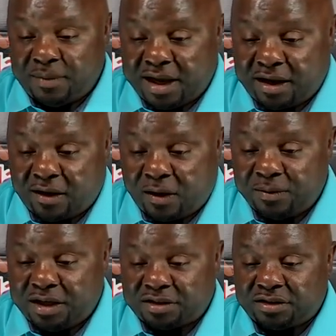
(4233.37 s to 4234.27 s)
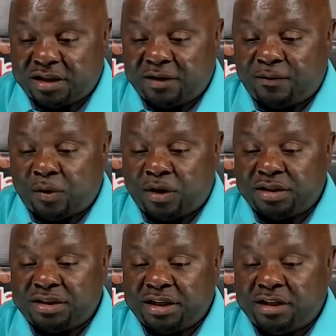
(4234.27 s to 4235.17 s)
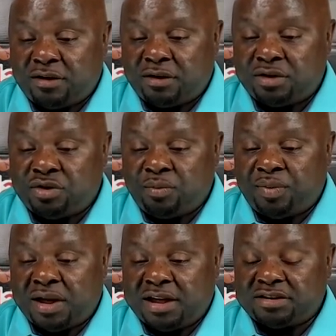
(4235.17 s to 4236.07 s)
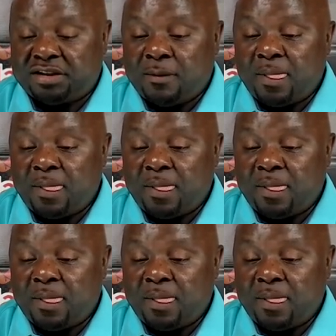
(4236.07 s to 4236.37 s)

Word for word: man called me yesterday for a deal on a duplex.